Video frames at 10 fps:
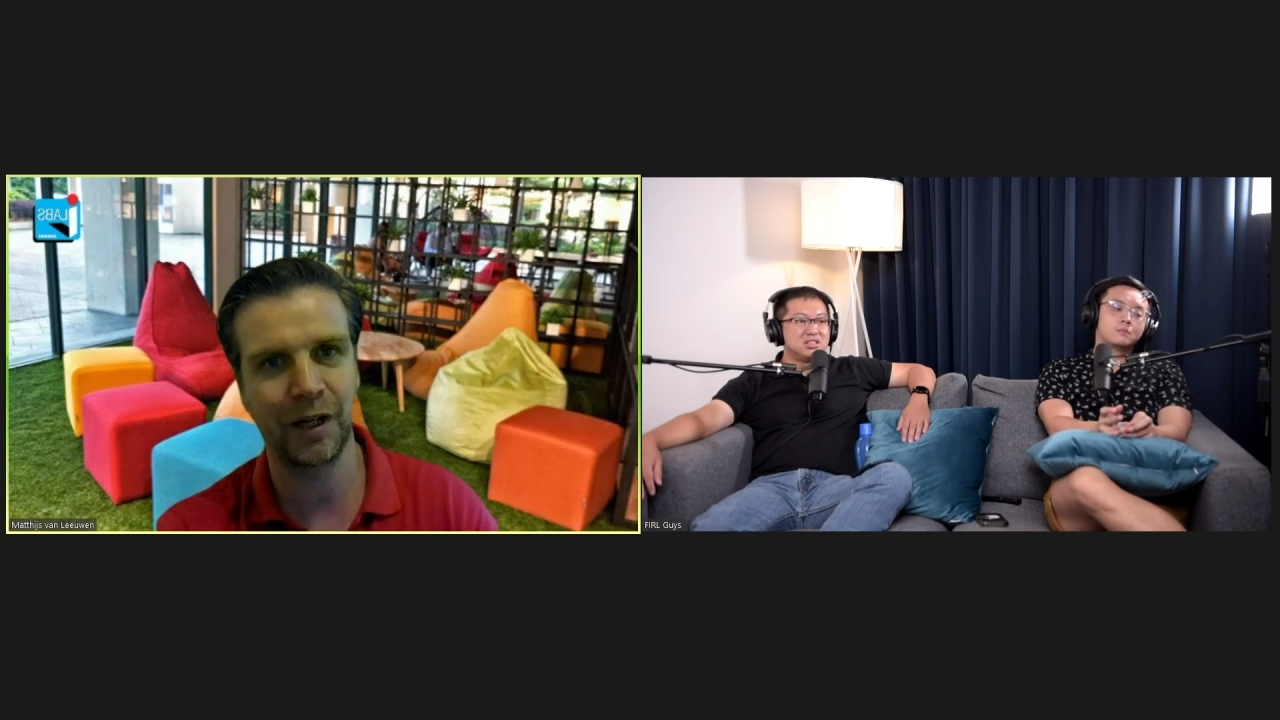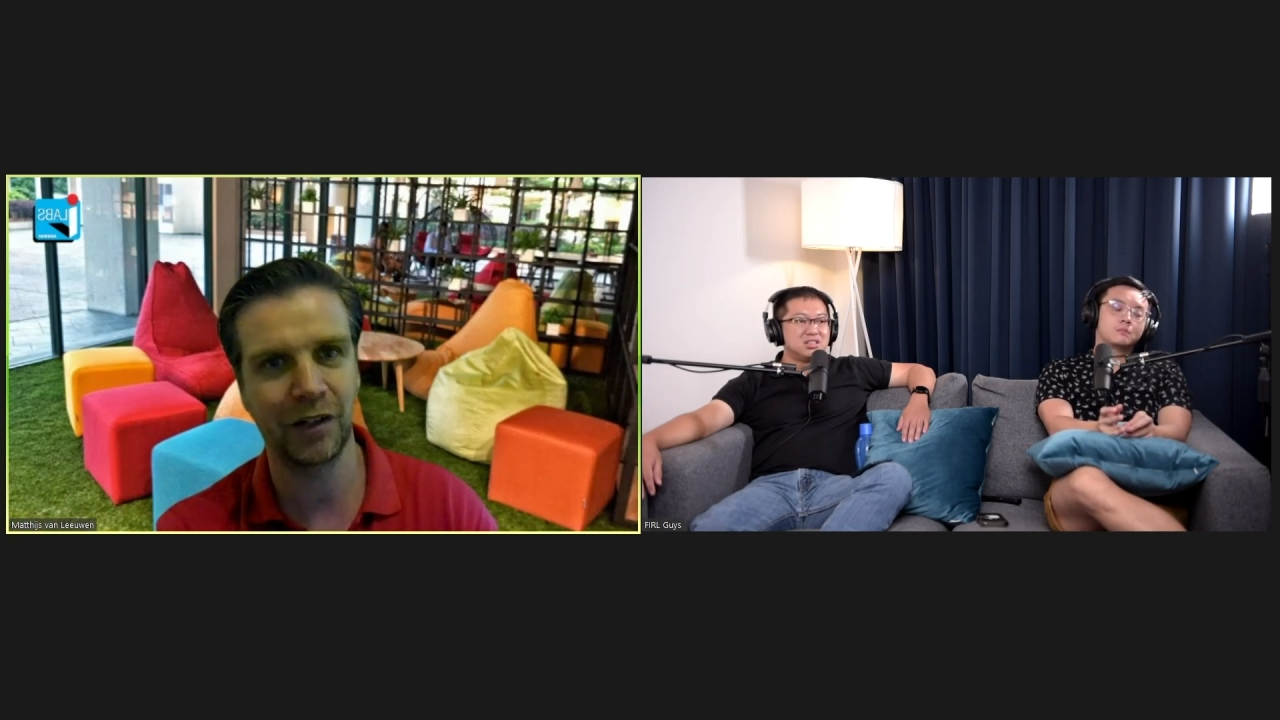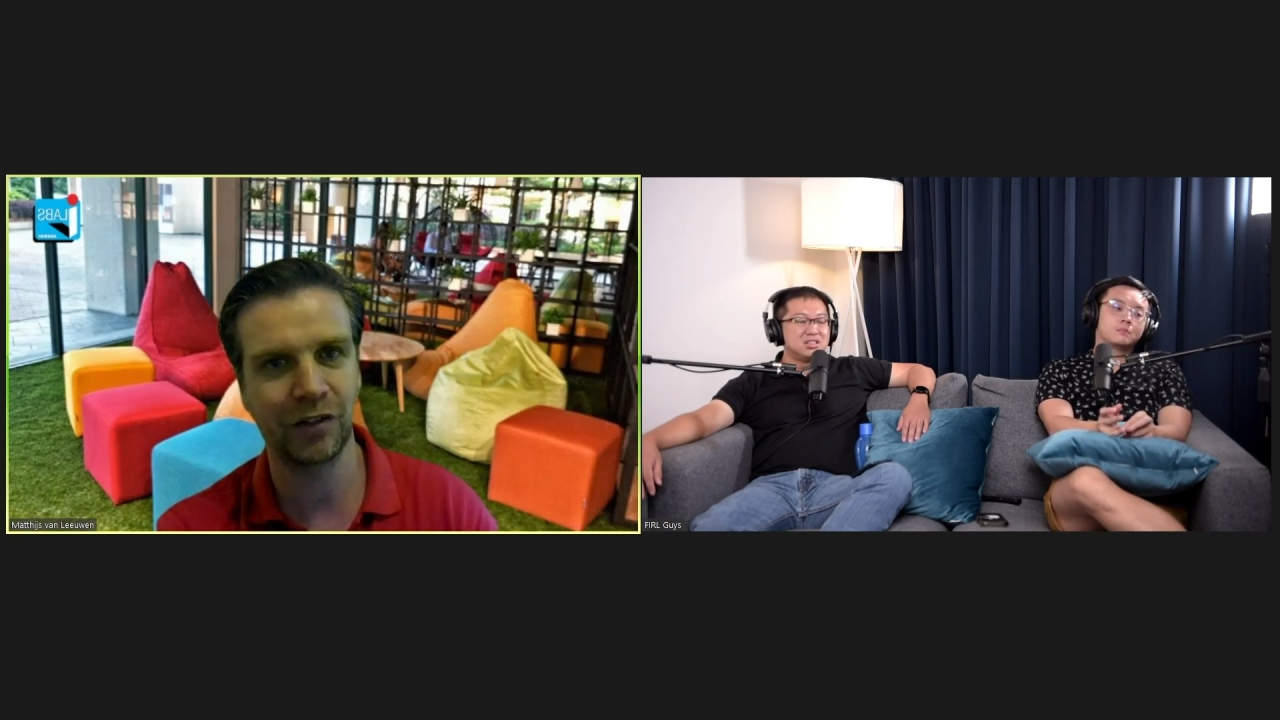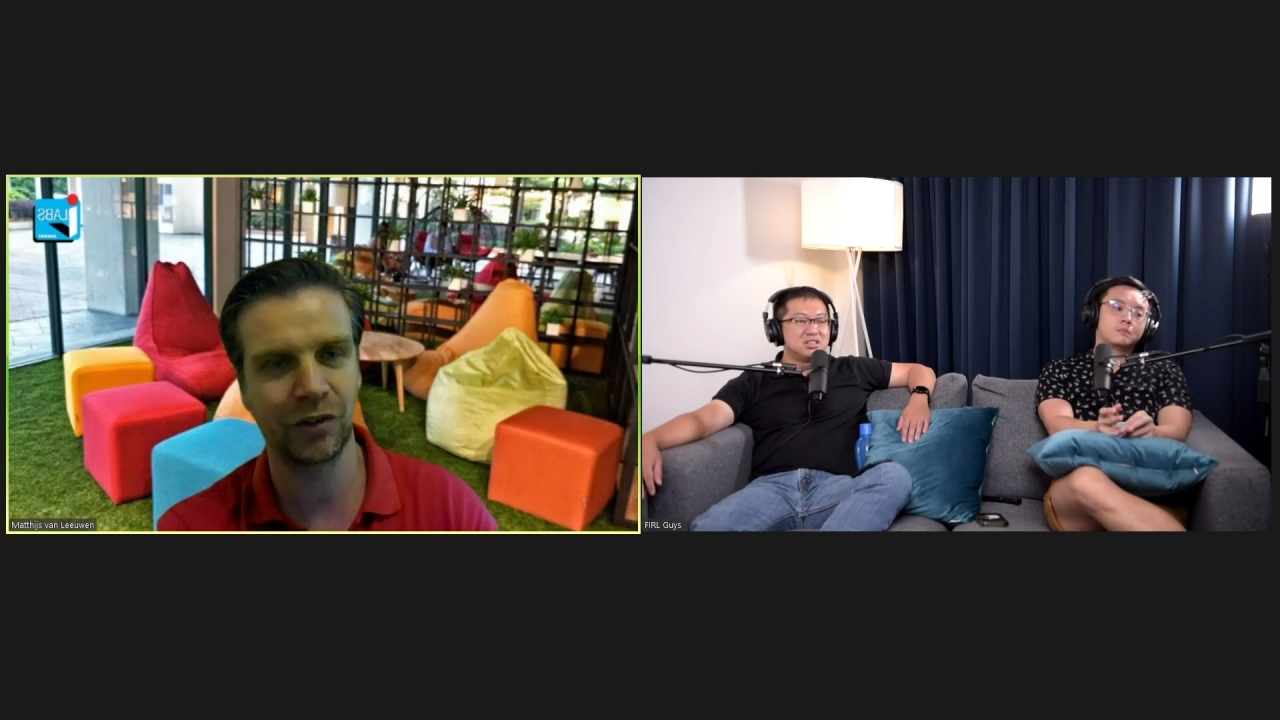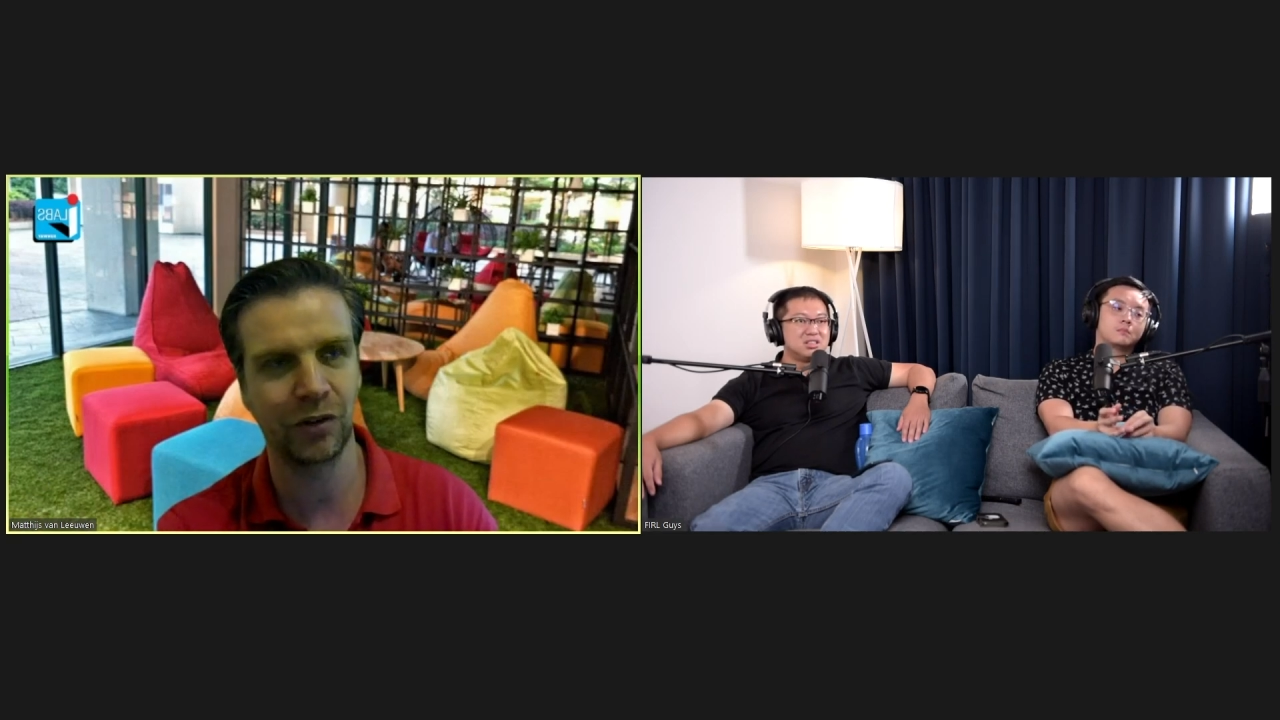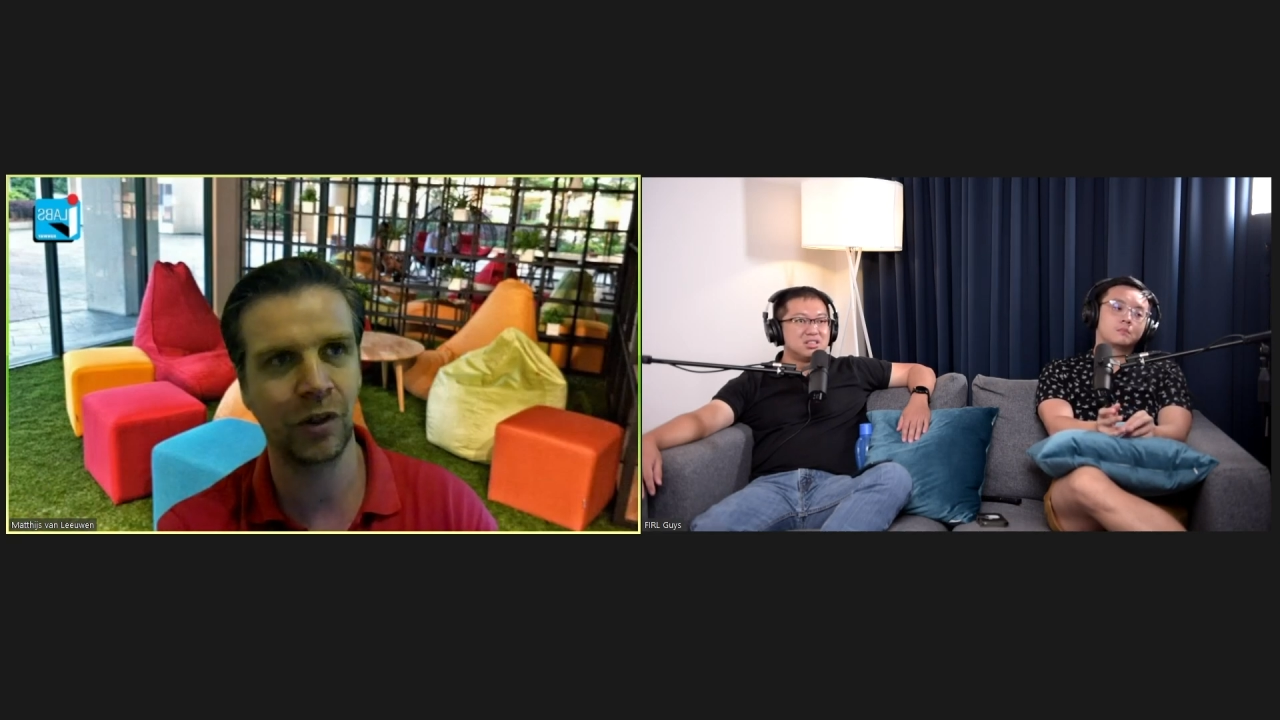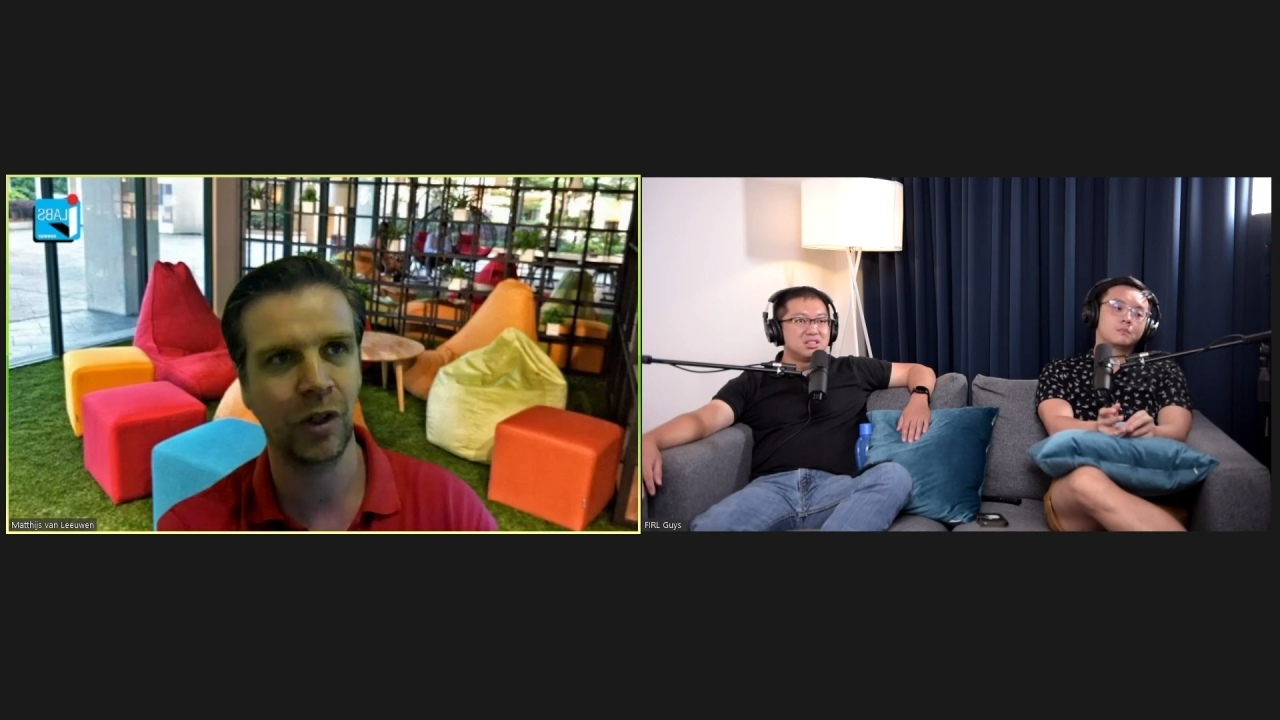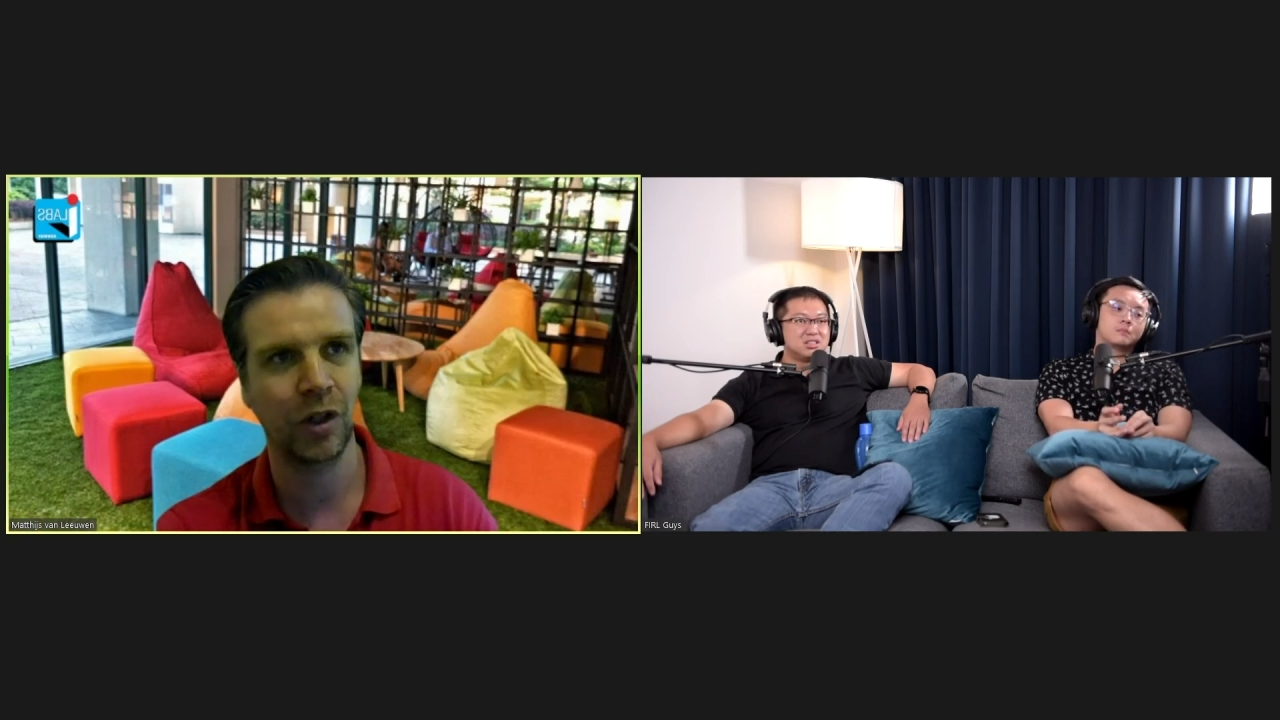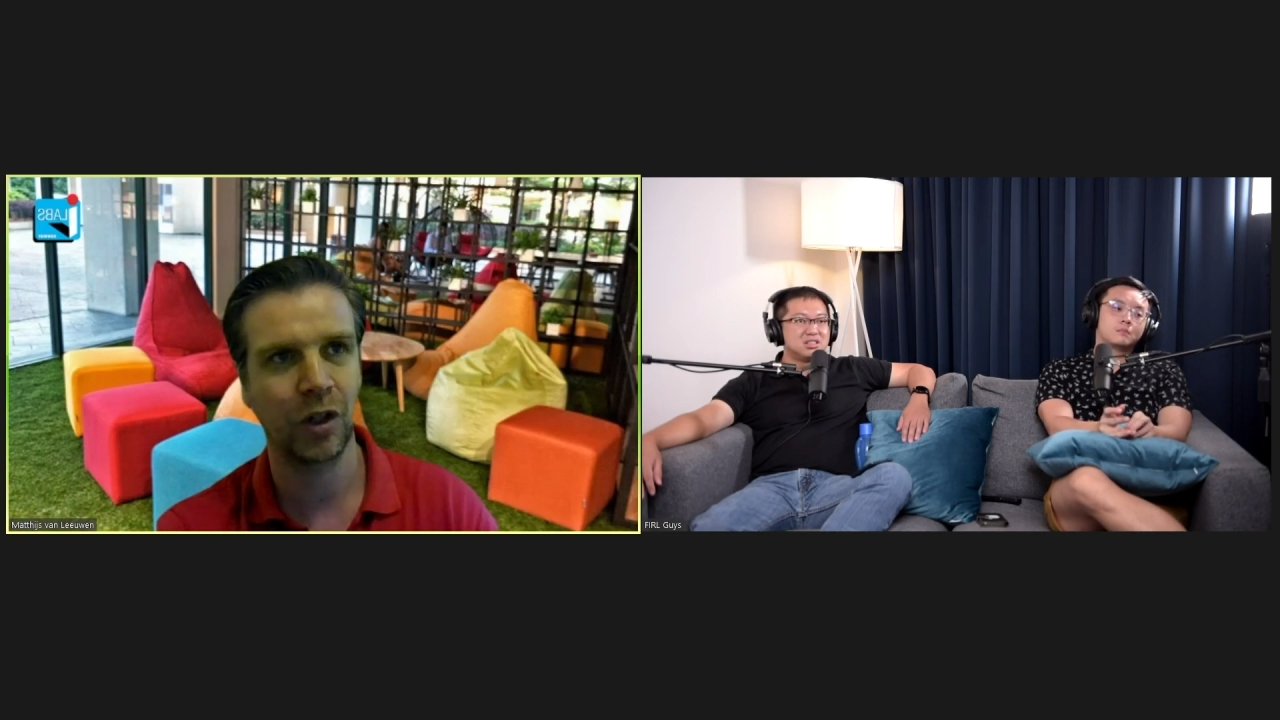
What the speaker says: parcel